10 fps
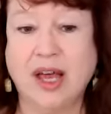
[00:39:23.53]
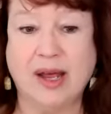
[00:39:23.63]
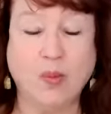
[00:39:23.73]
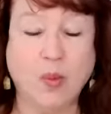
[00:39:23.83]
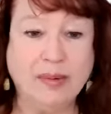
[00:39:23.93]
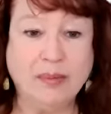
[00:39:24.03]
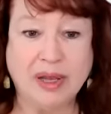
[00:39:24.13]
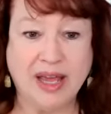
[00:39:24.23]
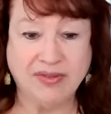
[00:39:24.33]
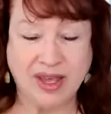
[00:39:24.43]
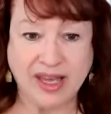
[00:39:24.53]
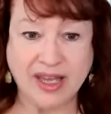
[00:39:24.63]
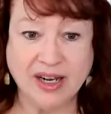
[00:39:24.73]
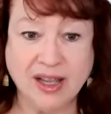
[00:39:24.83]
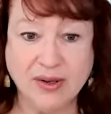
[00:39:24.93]
And one plant, they
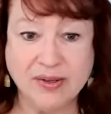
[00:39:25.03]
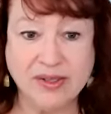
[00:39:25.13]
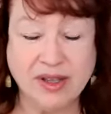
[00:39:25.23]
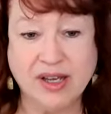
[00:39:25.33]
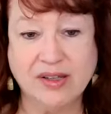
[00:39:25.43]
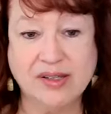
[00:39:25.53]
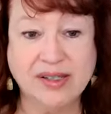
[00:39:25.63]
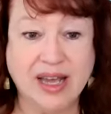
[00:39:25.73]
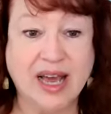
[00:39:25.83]
get close and they'll say,